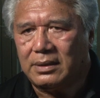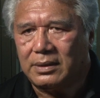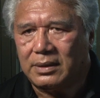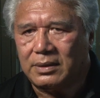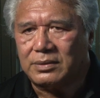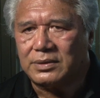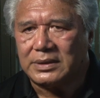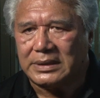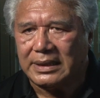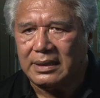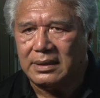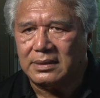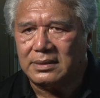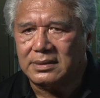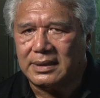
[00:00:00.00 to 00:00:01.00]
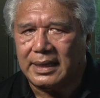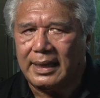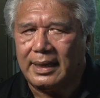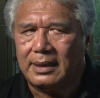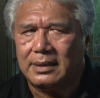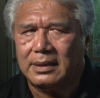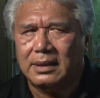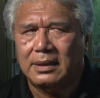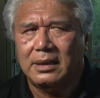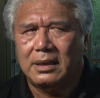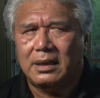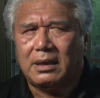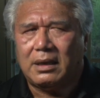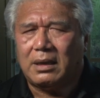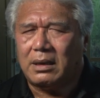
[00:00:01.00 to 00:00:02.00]
on those things that
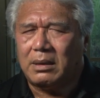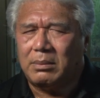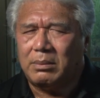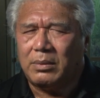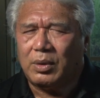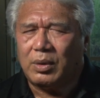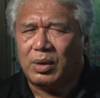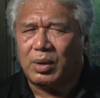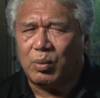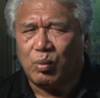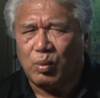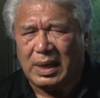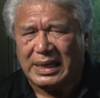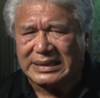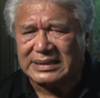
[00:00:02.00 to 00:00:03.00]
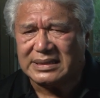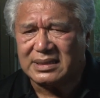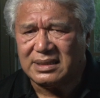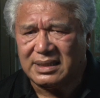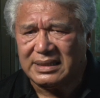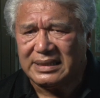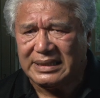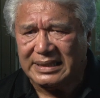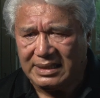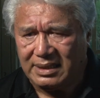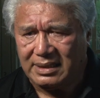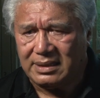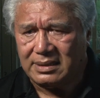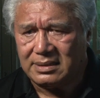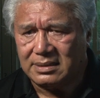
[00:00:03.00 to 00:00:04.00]
are more wants than
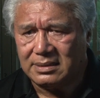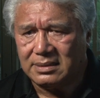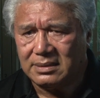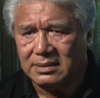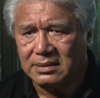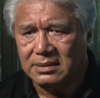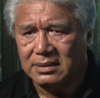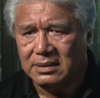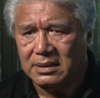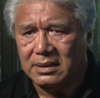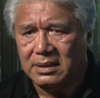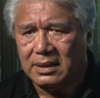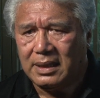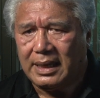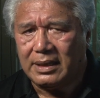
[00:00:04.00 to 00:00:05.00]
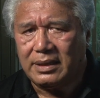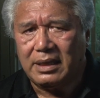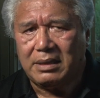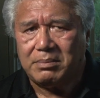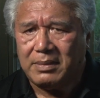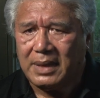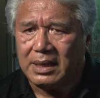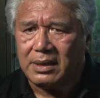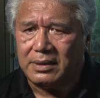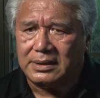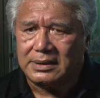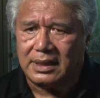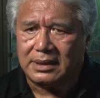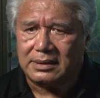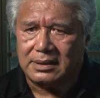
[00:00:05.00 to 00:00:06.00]
needs. I think
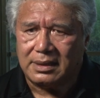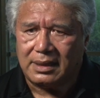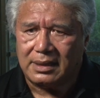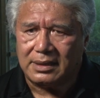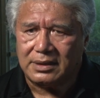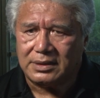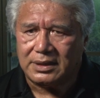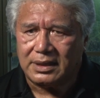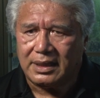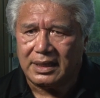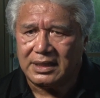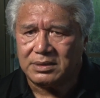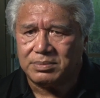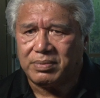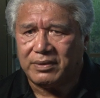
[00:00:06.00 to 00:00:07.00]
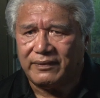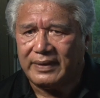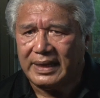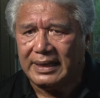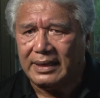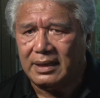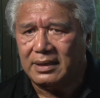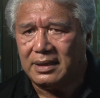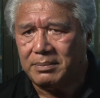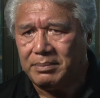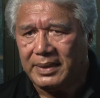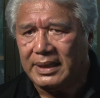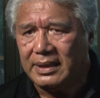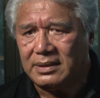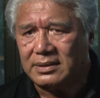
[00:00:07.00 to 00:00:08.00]
modern technology has provided a
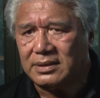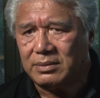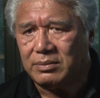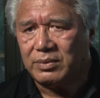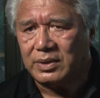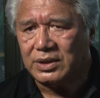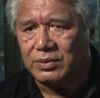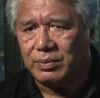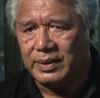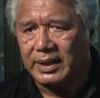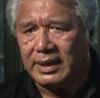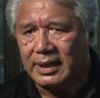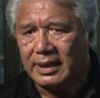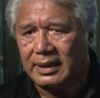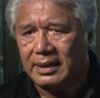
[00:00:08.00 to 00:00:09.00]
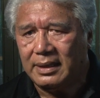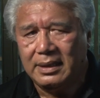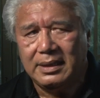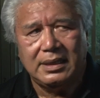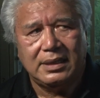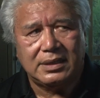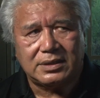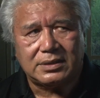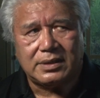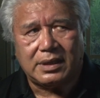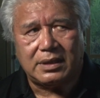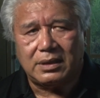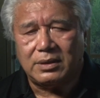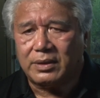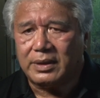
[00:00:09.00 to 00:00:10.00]
means in which we can
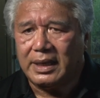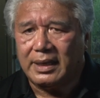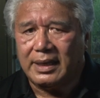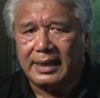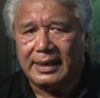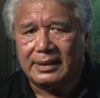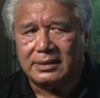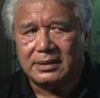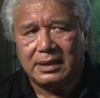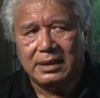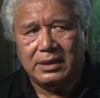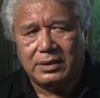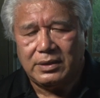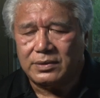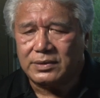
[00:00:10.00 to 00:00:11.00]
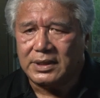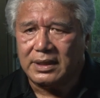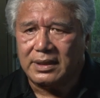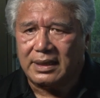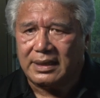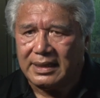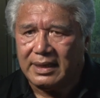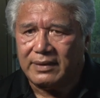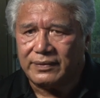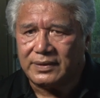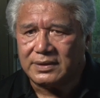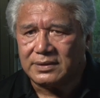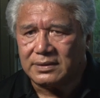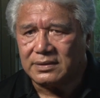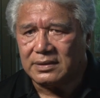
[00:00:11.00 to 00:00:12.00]
start looking at using the
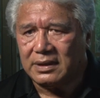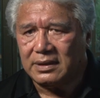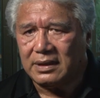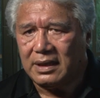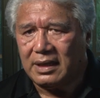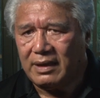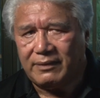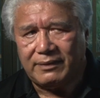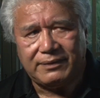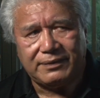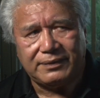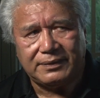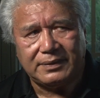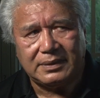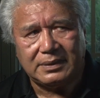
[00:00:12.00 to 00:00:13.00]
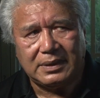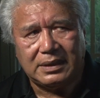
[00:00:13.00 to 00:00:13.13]
gifts of